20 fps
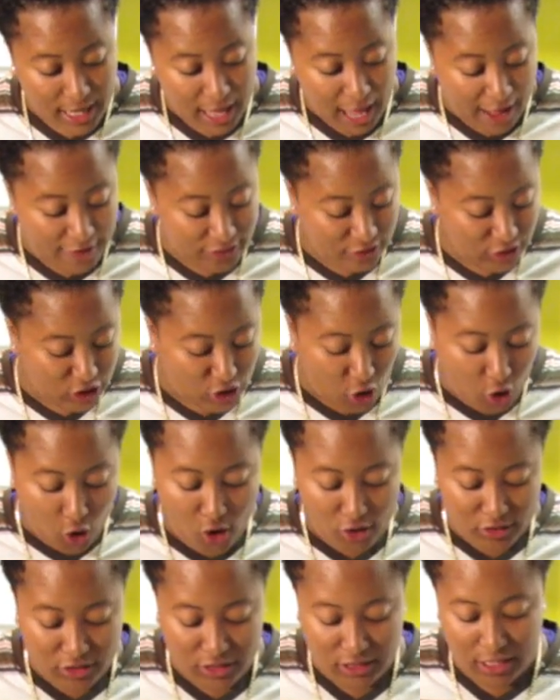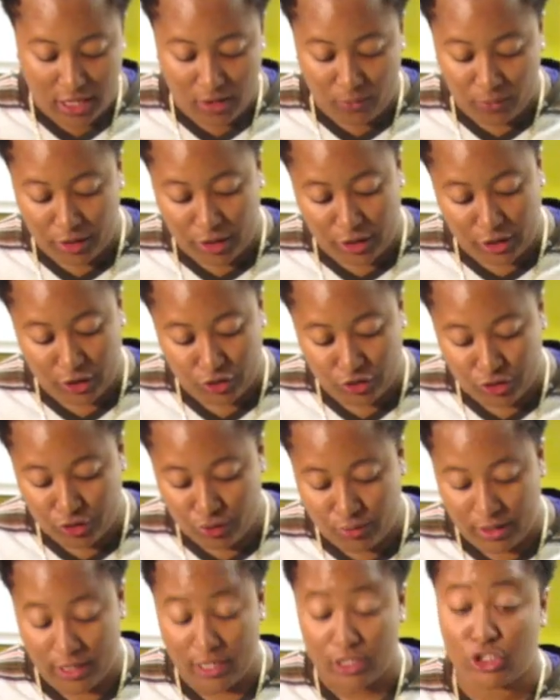I think the hardest thing we're going to
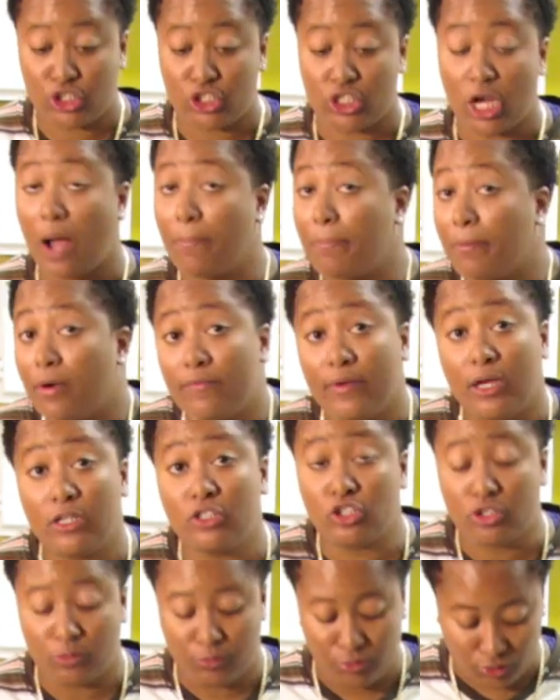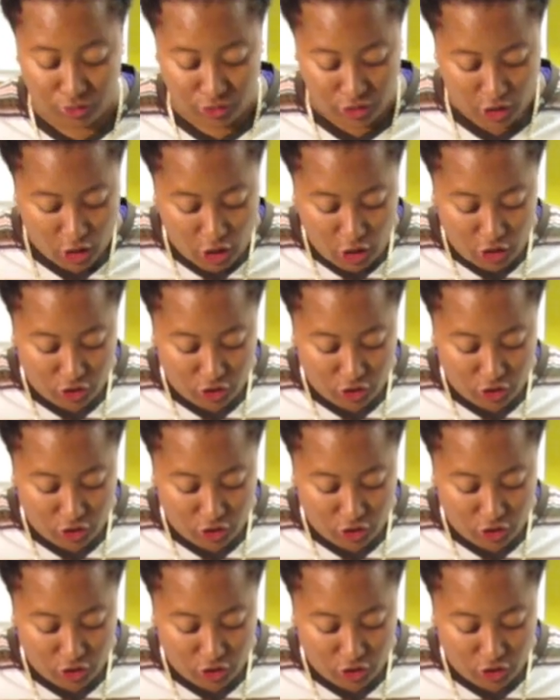do is chop our vegetables.